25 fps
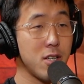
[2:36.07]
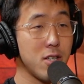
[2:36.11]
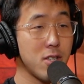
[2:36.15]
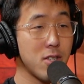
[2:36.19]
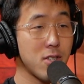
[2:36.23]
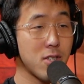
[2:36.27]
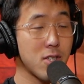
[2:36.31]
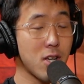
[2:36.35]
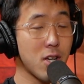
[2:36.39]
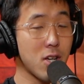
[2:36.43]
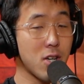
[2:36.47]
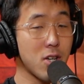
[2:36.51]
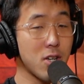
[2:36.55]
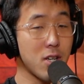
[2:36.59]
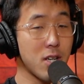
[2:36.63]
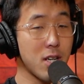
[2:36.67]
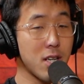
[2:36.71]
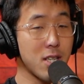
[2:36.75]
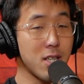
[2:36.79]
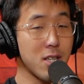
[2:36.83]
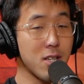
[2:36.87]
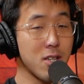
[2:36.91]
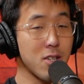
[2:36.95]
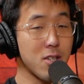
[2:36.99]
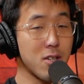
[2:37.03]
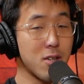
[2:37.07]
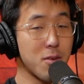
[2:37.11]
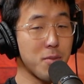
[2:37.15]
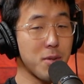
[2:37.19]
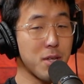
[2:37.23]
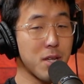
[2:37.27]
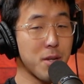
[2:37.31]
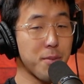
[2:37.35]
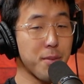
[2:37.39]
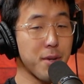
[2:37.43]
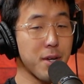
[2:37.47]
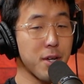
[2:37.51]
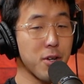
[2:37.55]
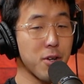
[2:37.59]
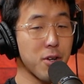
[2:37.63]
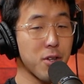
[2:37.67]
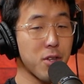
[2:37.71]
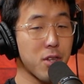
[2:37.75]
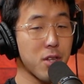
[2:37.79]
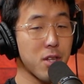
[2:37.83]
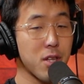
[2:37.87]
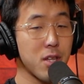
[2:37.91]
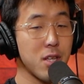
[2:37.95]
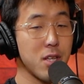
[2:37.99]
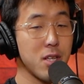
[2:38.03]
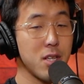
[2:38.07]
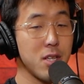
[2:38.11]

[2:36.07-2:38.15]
So I did a little bit of both.